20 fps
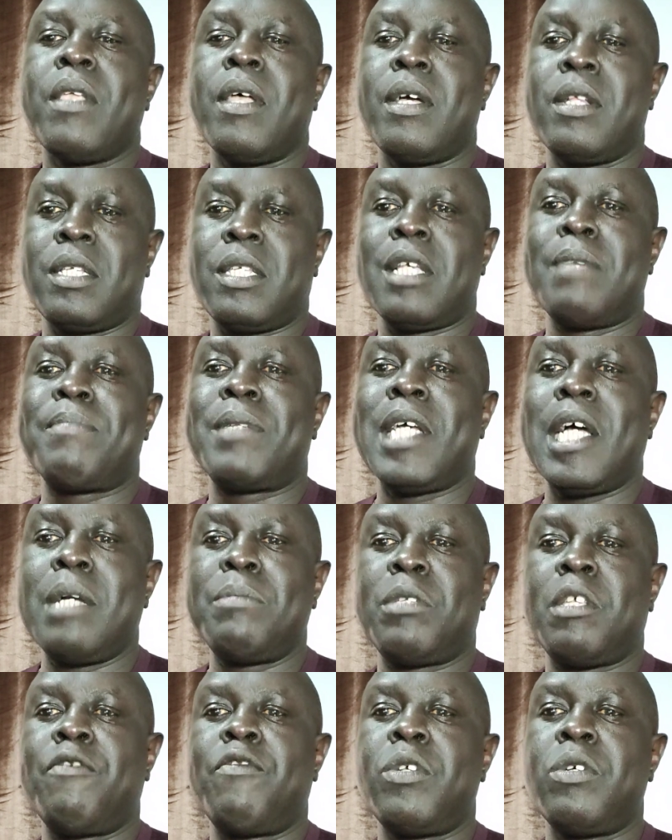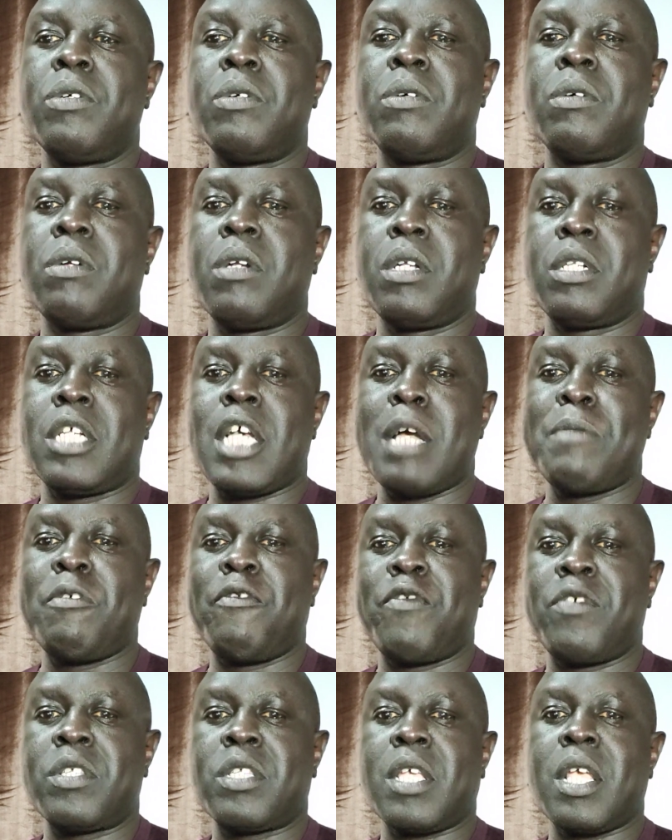at the same time, if you're a type
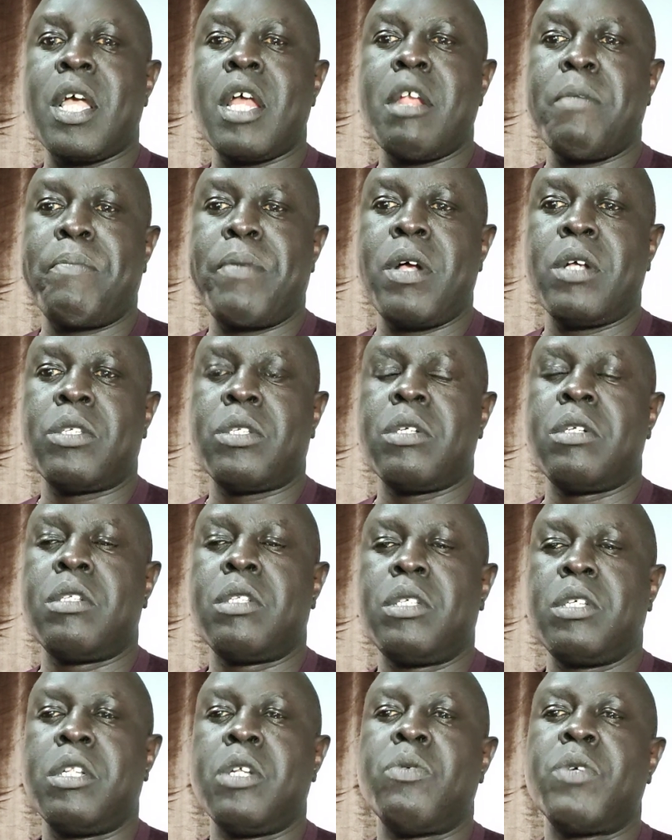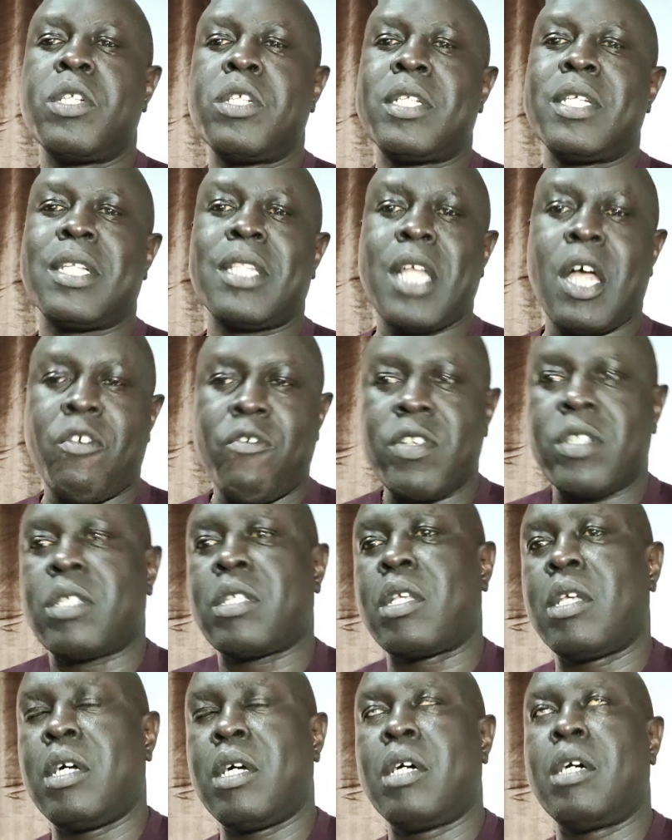of a scary person, so you don't want to take that
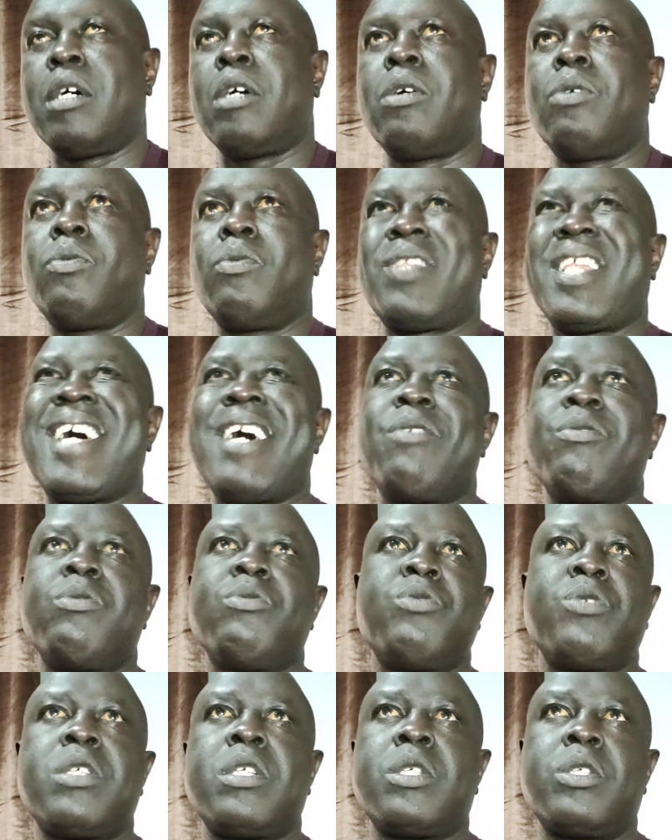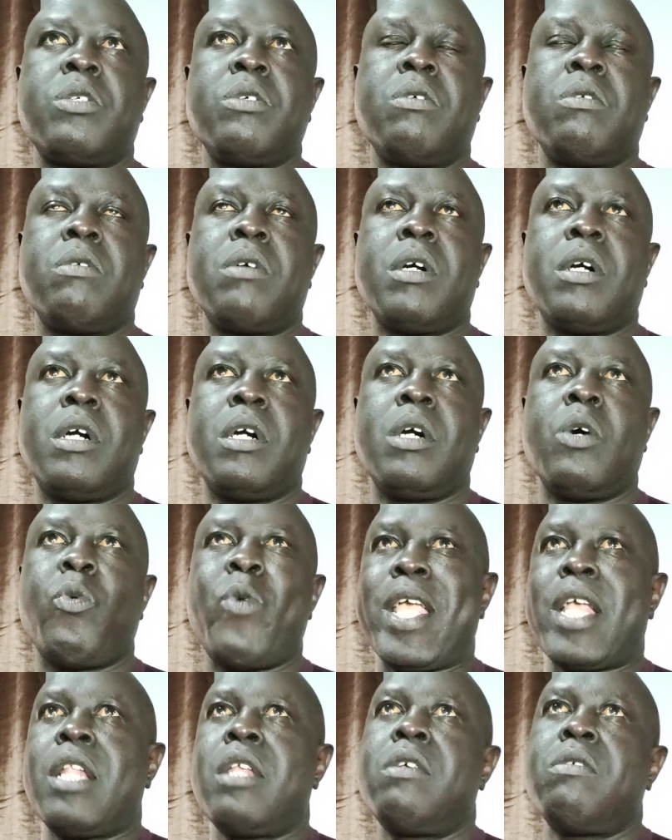risk without losing your
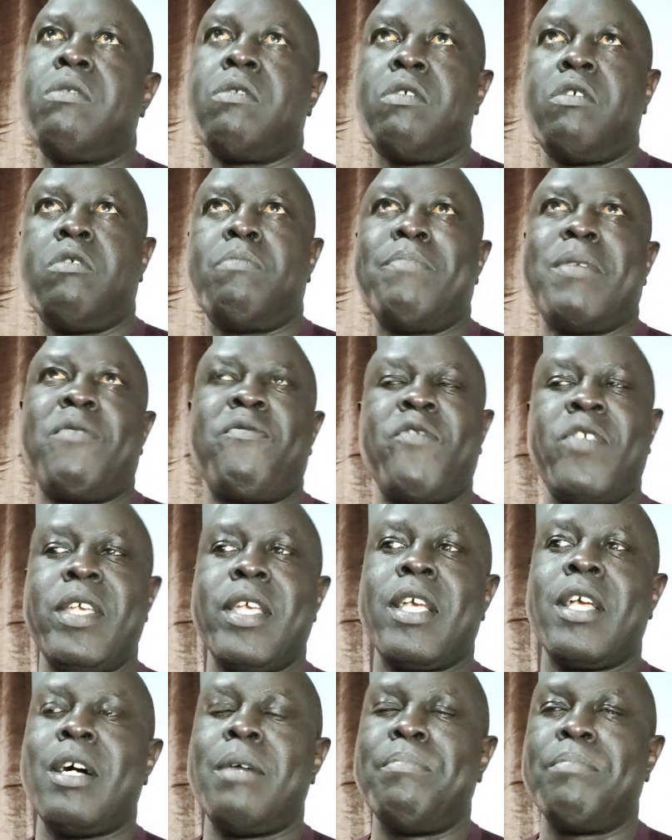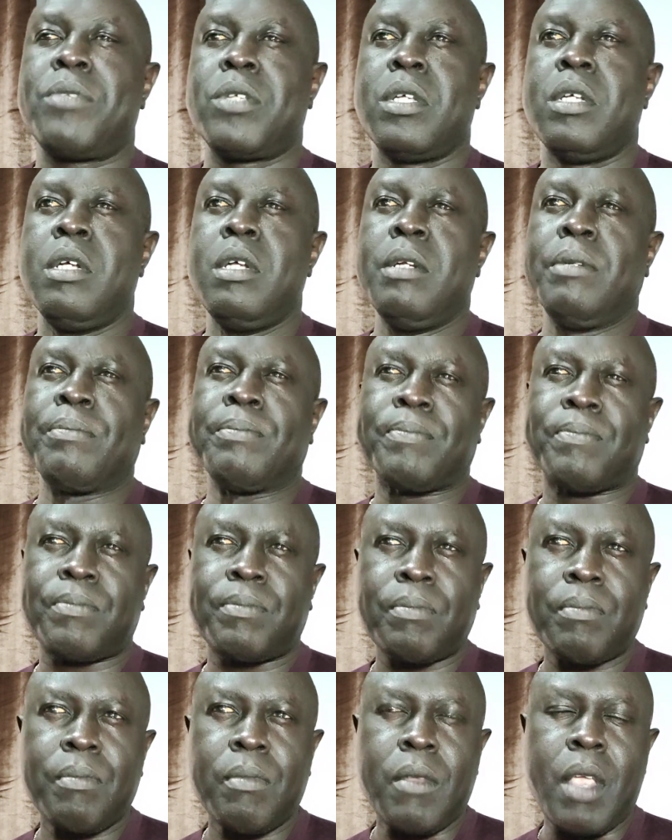weekly or your monthly incomes.
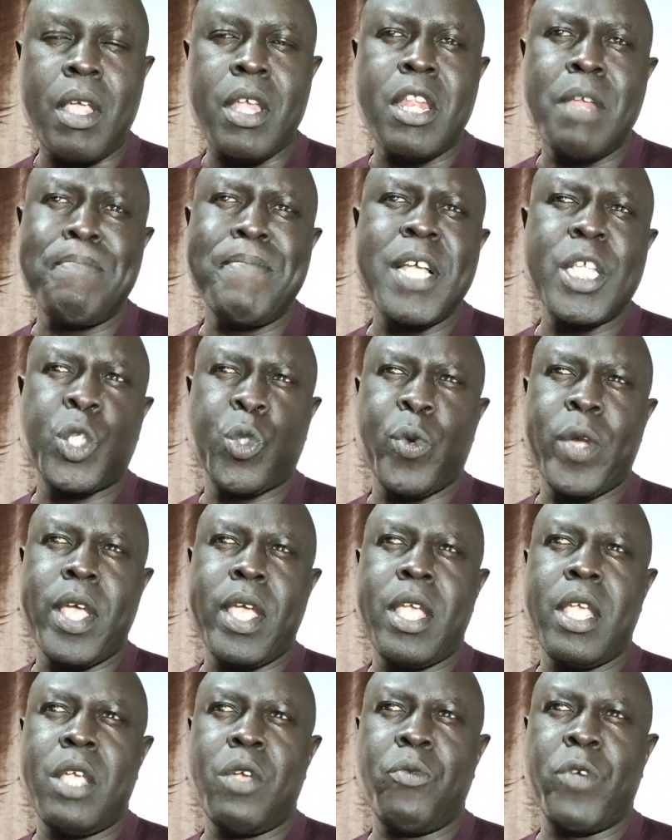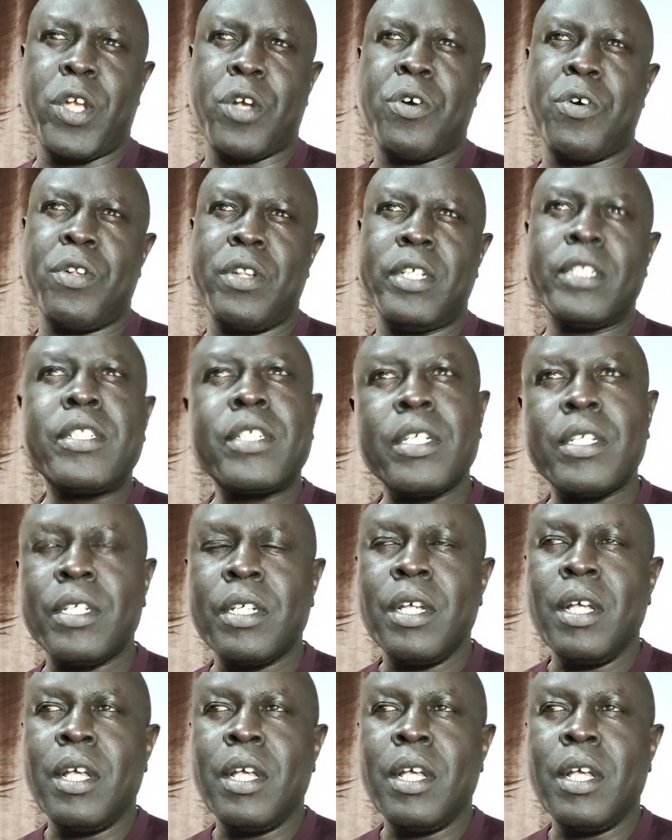The best way we call it